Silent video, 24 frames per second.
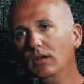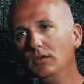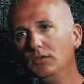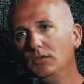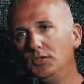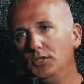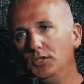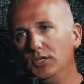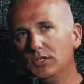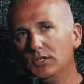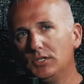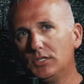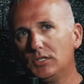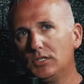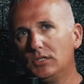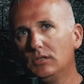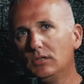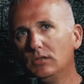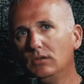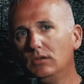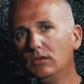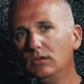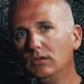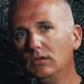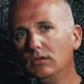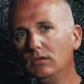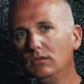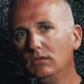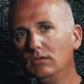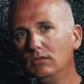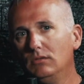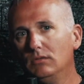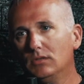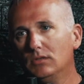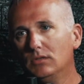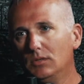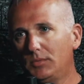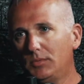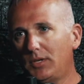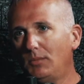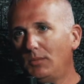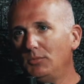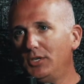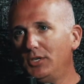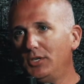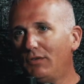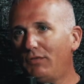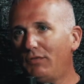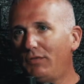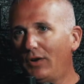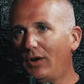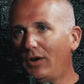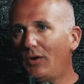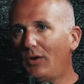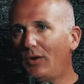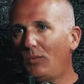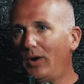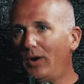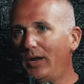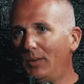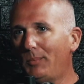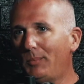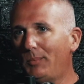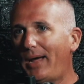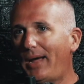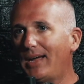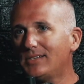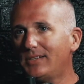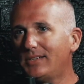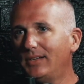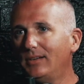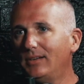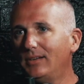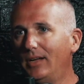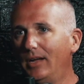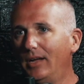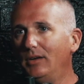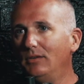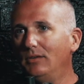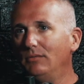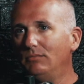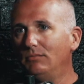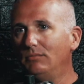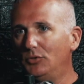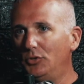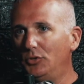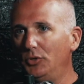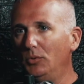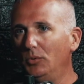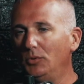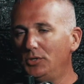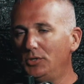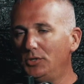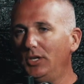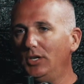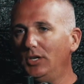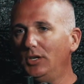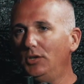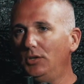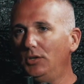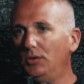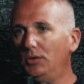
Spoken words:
Just sometimes you got to figure out a way to get past it and do what you need to do.